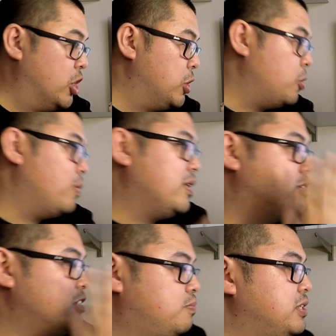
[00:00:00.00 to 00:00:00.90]
you is
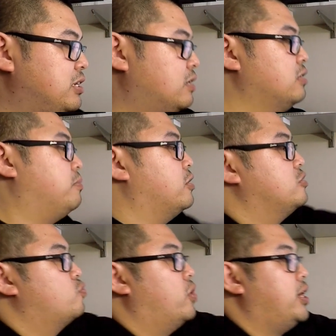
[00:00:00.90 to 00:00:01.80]
this particular box
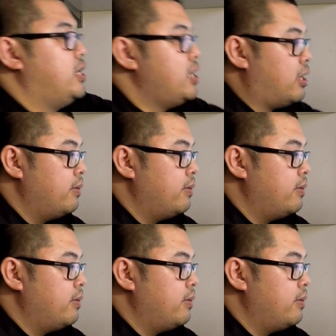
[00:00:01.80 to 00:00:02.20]
right here.